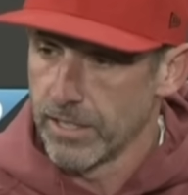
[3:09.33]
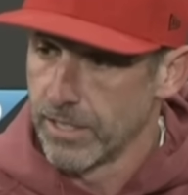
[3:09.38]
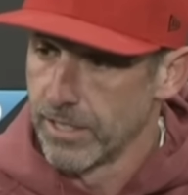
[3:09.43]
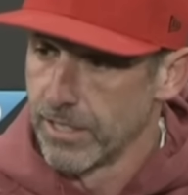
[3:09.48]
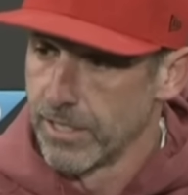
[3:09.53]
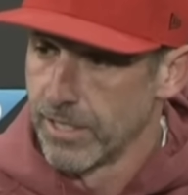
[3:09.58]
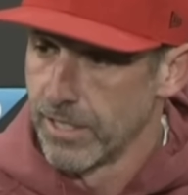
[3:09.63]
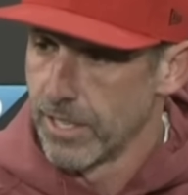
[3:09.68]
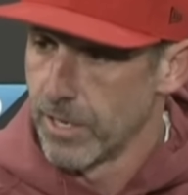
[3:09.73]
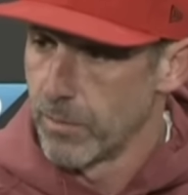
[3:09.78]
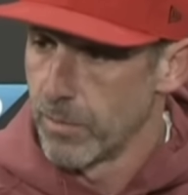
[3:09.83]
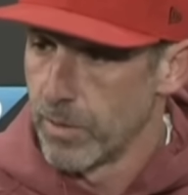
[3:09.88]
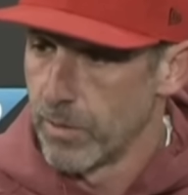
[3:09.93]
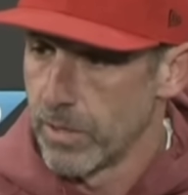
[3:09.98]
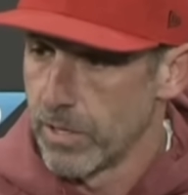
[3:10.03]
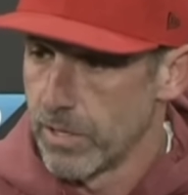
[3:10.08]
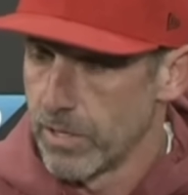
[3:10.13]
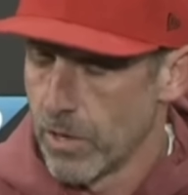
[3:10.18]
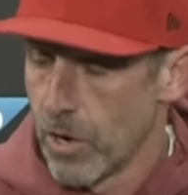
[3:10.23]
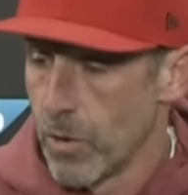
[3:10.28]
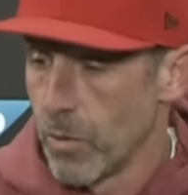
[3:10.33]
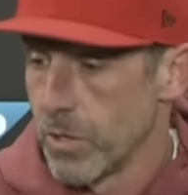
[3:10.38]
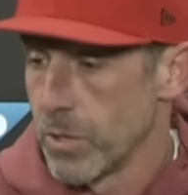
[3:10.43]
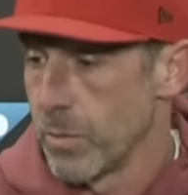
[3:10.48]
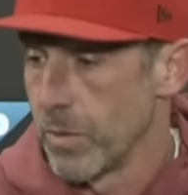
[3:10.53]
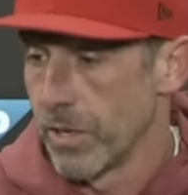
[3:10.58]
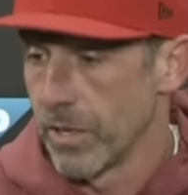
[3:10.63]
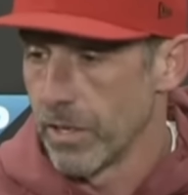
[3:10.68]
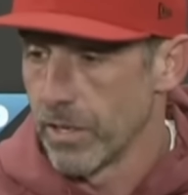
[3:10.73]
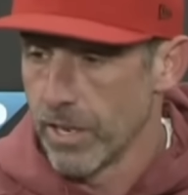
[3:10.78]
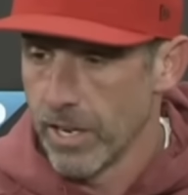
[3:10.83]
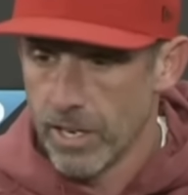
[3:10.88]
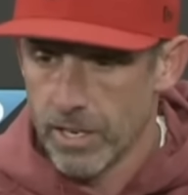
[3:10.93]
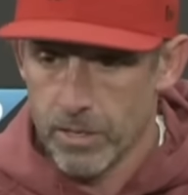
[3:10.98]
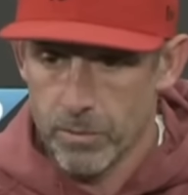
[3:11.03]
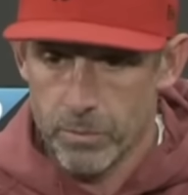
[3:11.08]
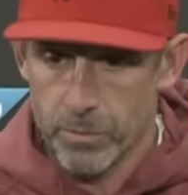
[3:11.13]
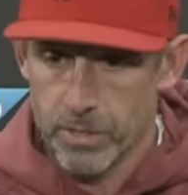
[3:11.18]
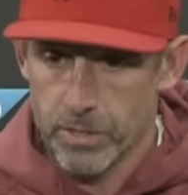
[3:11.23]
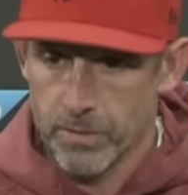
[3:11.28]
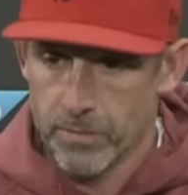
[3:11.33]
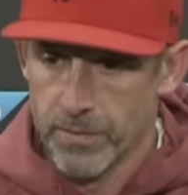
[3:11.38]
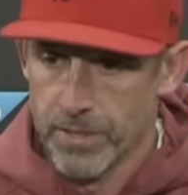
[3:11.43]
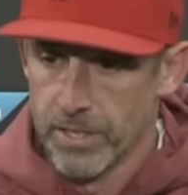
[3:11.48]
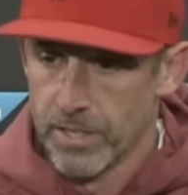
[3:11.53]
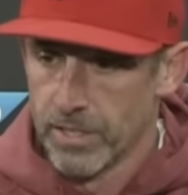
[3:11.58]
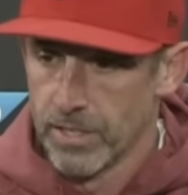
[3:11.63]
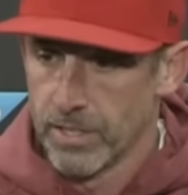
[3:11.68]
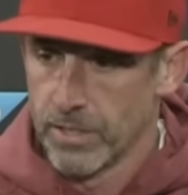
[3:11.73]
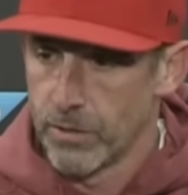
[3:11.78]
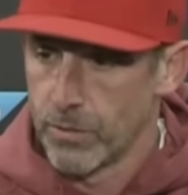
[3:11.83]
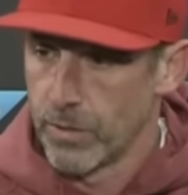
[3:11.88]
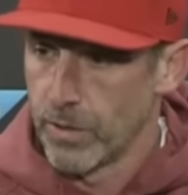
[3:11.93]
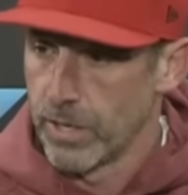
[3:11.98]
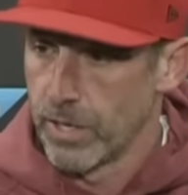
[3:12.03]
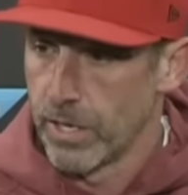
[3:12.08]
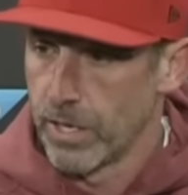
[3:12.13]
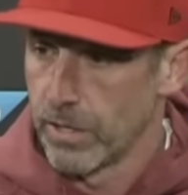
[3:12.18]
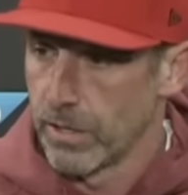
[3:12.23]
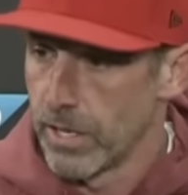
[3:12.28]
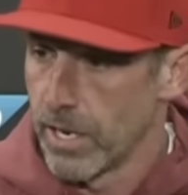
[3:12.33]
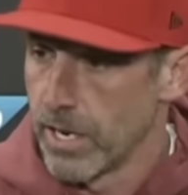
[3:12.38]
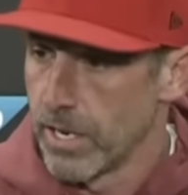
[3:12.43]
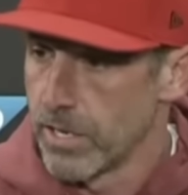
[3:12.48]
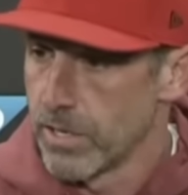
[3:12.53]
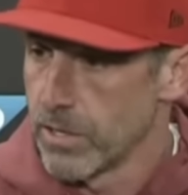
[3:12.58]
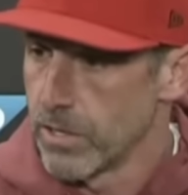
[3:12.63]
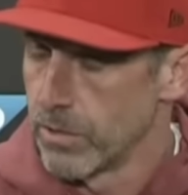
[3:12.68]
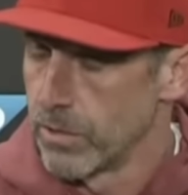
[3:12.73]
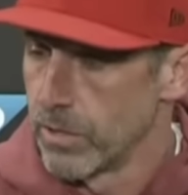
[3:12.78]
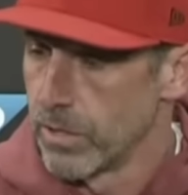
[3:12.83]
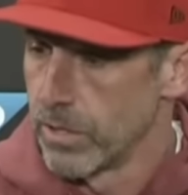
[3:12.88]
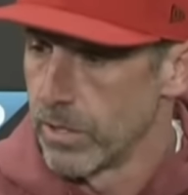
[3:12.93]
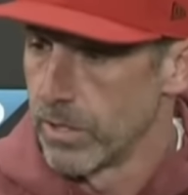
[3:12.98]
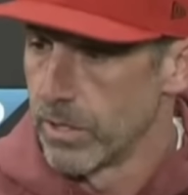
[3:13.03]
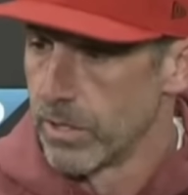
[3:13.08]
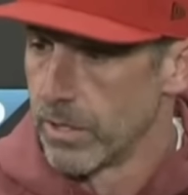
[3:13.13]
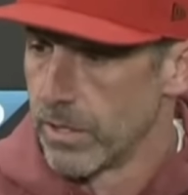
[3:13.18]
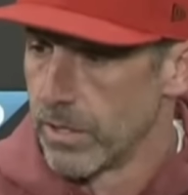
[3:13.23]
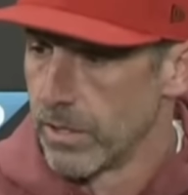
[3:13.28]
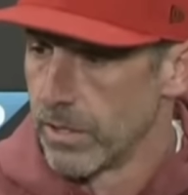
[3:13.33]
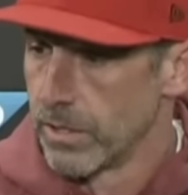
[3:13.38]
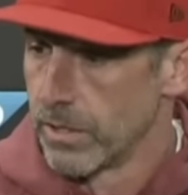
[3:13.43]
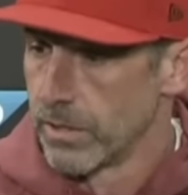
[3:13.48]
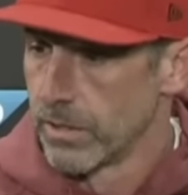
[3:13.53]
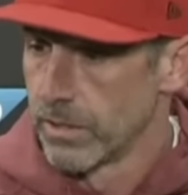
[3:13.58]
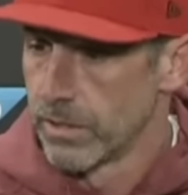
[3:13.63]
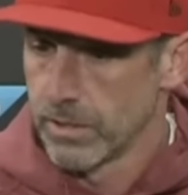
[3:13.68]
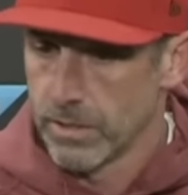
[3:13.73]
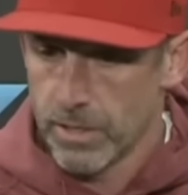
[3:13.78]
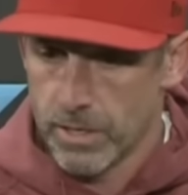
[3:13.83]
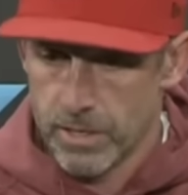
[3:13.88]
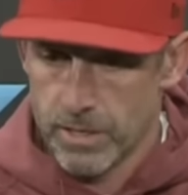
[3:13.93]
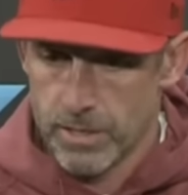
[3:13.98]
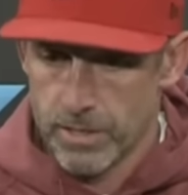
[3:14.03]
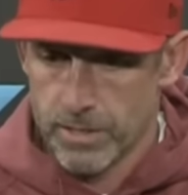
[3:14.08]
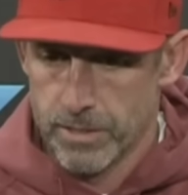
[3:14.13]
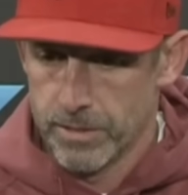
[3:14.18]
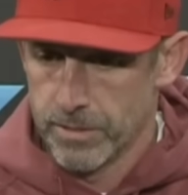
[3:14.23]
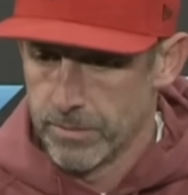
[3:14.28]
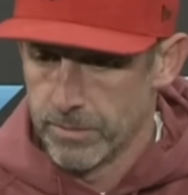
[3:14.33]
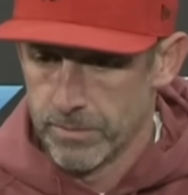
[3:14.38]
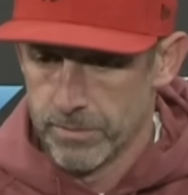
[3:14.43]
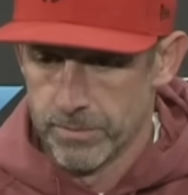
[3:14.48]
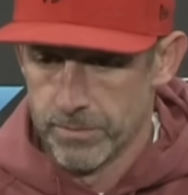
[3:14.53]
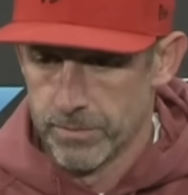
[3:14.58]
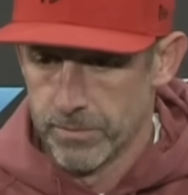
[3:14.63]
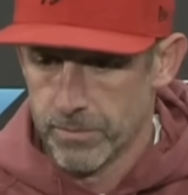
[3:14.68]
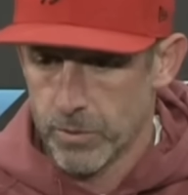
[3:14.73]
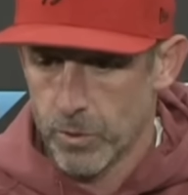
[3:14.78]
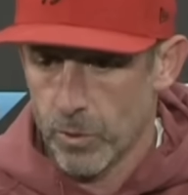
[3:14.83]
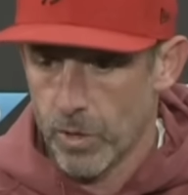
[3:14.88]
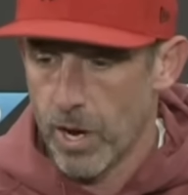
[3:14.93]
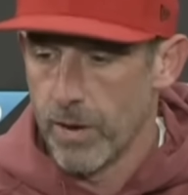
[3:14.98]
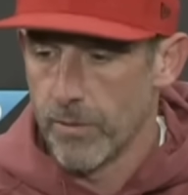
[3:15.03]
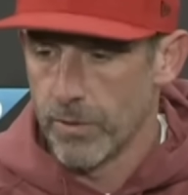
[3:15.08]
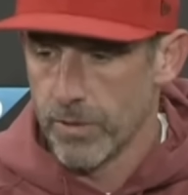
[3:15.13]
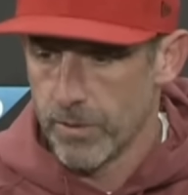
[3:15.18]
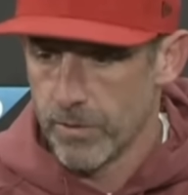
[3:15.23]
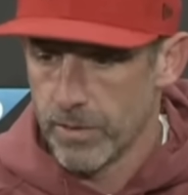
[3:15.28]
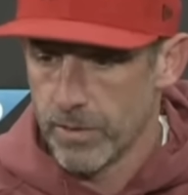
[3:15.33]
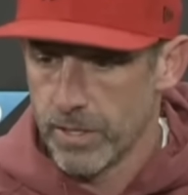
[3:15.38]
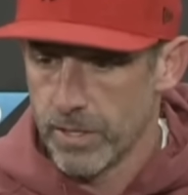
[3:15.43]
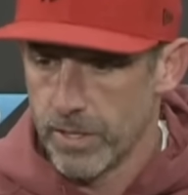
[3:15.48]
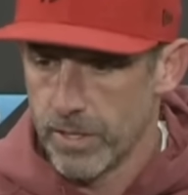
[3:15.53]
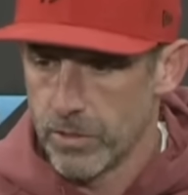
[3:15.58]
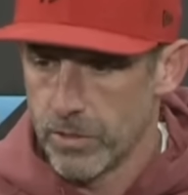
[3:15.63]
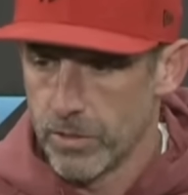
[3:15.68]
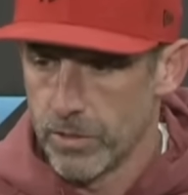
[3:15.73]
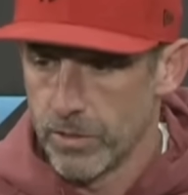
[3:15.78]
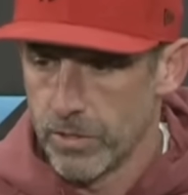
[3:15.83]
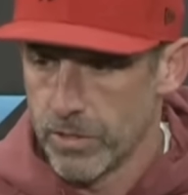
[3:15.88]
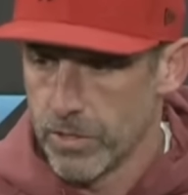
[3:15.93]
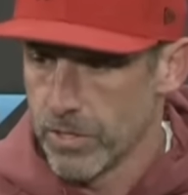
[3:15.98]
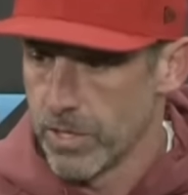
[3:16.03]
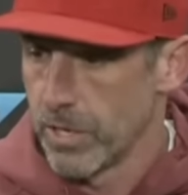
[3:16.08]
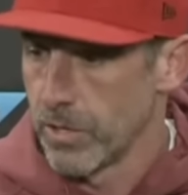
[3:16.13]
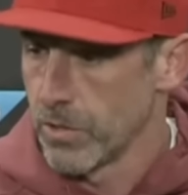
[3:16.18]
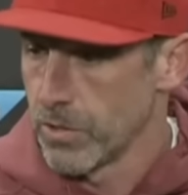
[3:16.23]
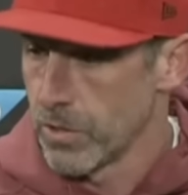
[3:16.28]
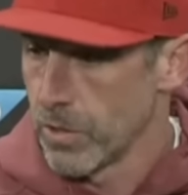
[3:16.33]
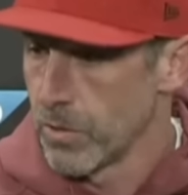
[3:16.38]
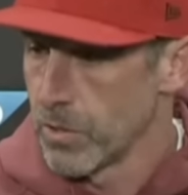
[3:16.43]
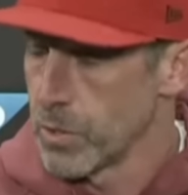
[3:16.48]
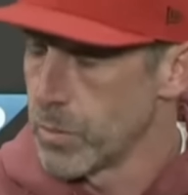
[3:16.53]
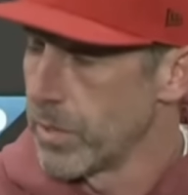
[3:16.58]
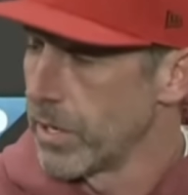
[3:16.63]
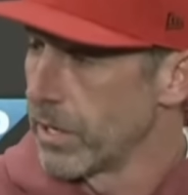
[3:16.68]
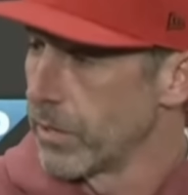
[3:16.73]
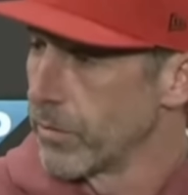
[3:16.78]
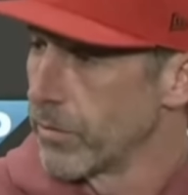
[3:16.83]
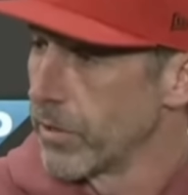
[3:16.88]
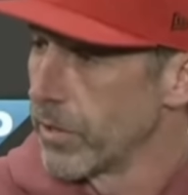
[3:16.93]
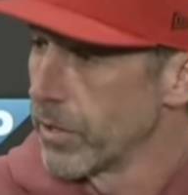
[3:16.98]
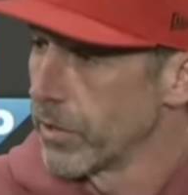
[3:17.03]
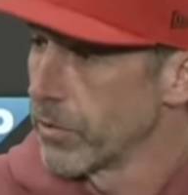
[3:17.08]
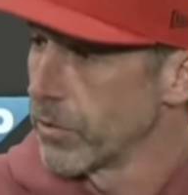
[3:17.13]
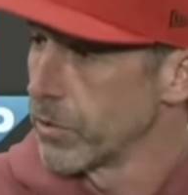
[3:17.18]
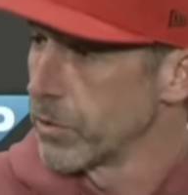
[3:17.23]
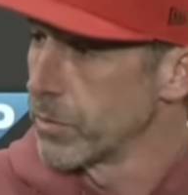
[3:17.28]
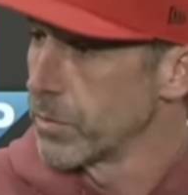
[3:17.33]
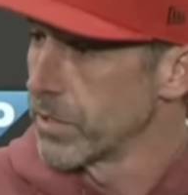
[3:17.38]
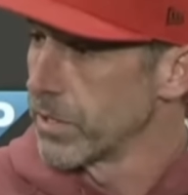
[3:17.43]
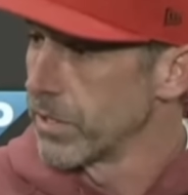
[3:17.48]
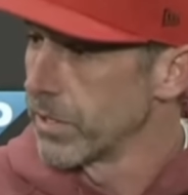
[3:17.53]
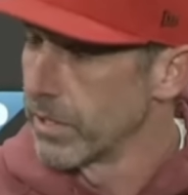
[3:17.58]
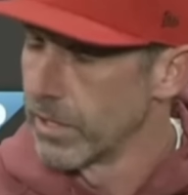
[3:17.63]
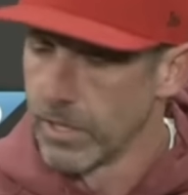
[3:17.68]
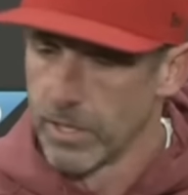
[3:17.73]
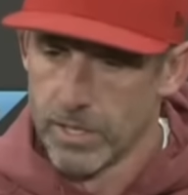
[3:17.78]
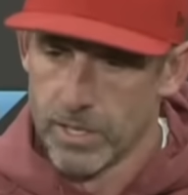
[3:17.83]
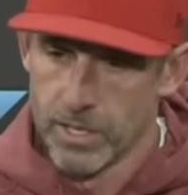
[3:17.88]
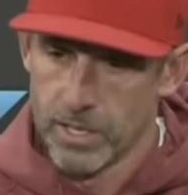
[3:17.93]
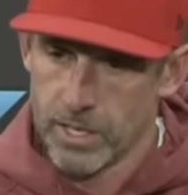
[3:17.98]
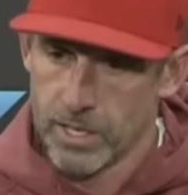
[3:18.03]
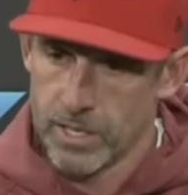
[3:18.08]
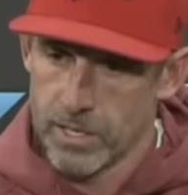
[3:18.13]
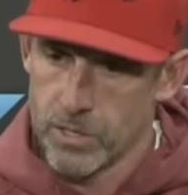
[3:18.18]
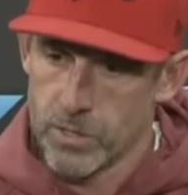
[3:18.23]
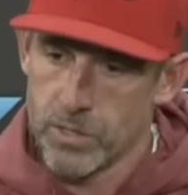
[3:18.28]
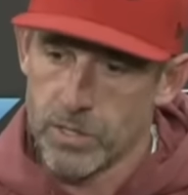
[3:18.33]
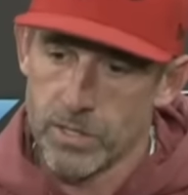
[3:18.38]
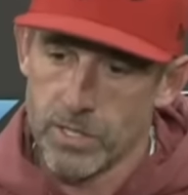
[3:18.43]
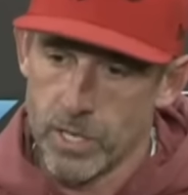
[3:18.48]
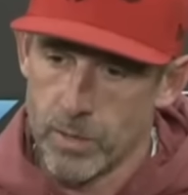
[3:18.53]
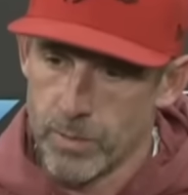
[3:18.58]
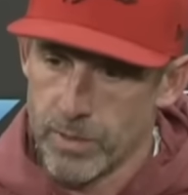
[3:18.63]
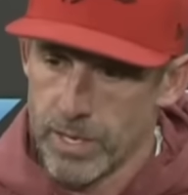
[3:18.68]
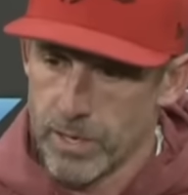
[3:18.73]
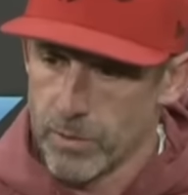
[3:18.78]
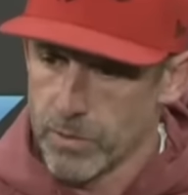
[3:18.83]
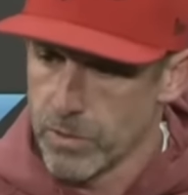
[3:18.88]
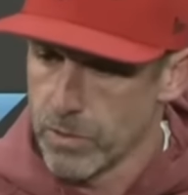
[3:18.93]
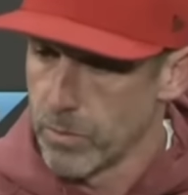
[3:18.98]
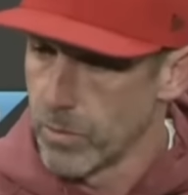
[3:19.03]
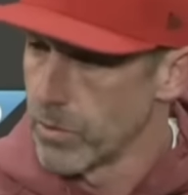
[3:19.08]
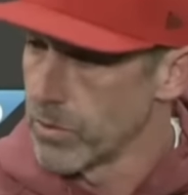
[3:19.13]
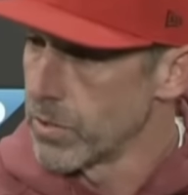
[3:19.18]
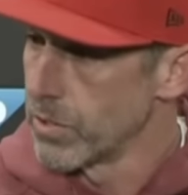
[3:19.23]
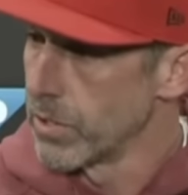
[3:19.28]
I remember he's always been good at it, but it's funny how guys who are so confident in everything they do, they're just not used to always speaking in front of groups. And he used to tell me that was the most